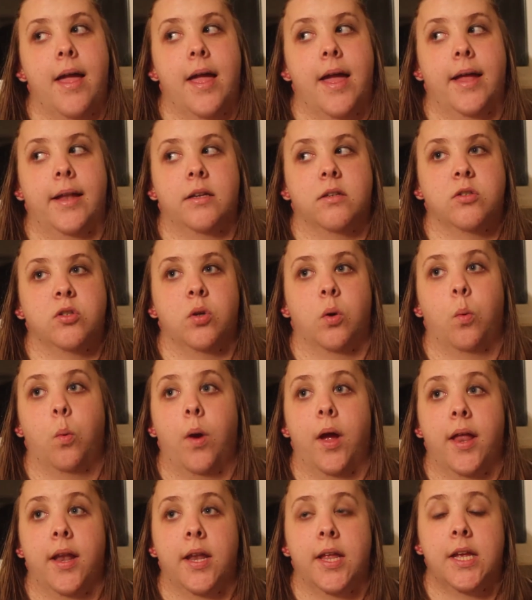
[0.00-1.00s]
And so
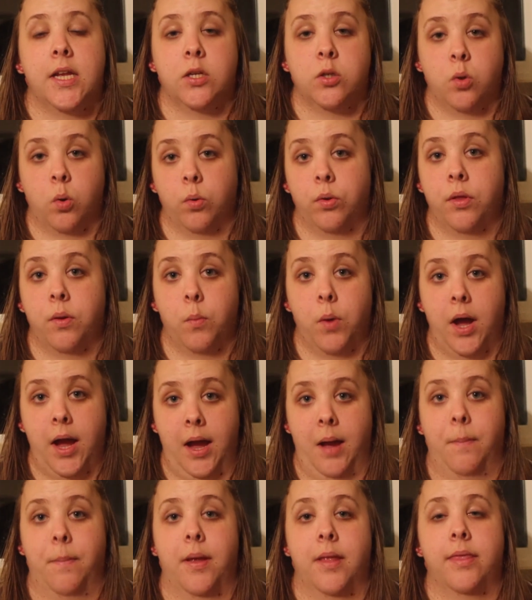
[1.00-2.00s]
when he told them what
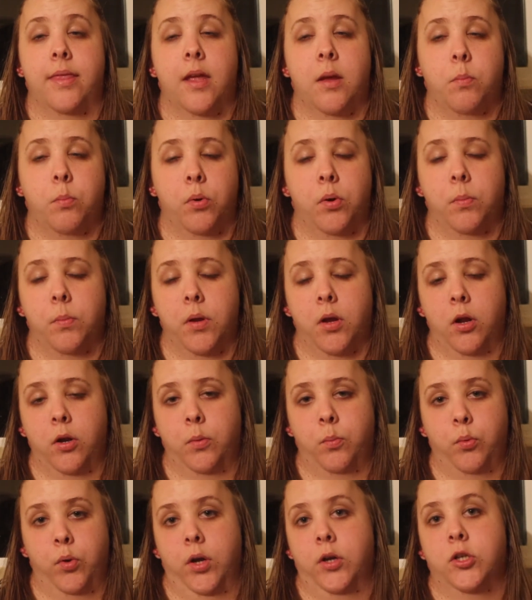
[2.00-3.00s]
happened, they put me on
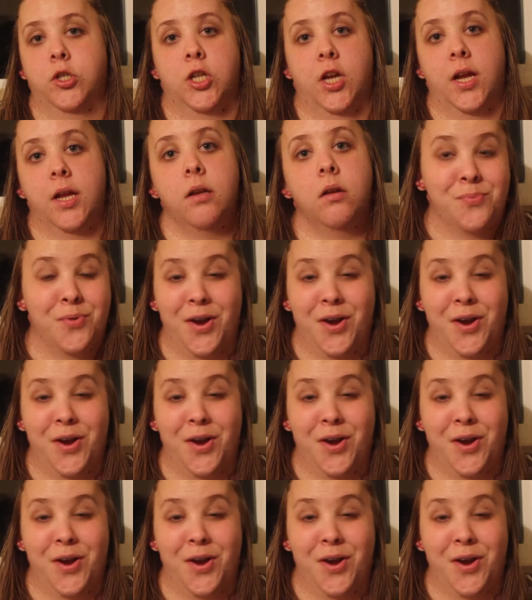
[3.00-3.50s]
a prayer chain.